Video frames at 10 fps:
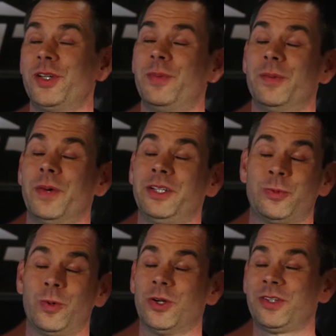have been much
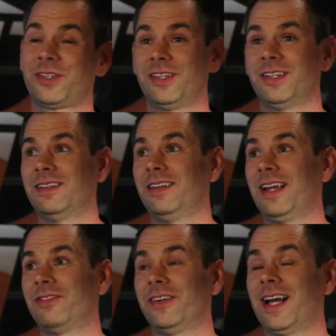worse, and
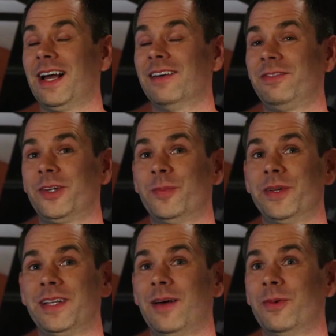thankfully I have good
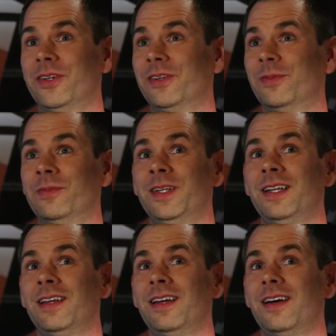metabolism.
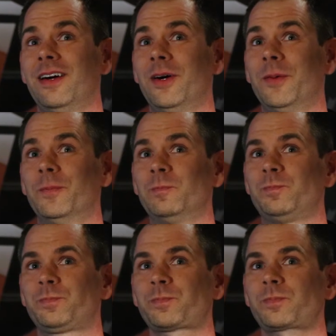
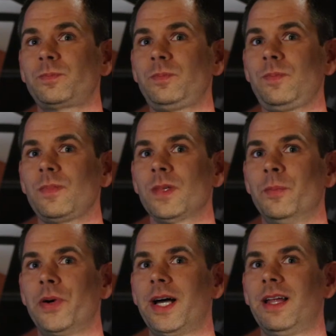
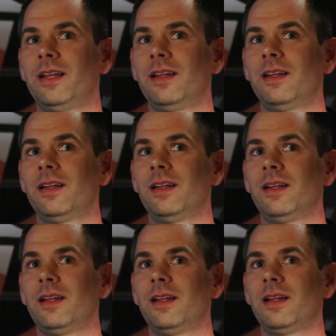But
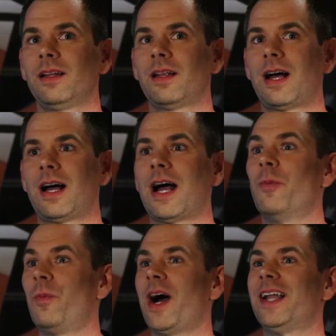
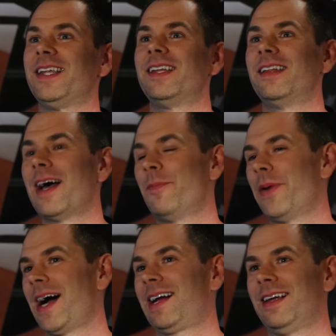I needed that
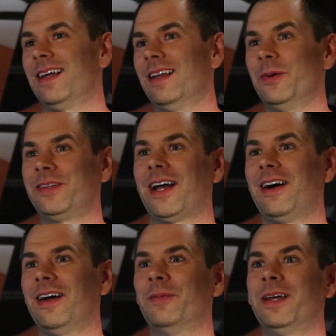back again. It was
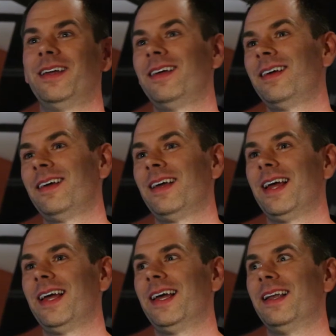time.
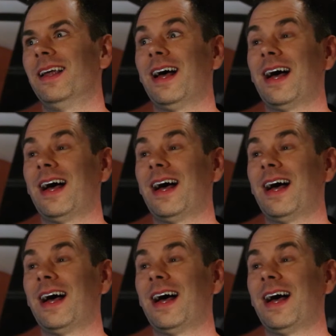And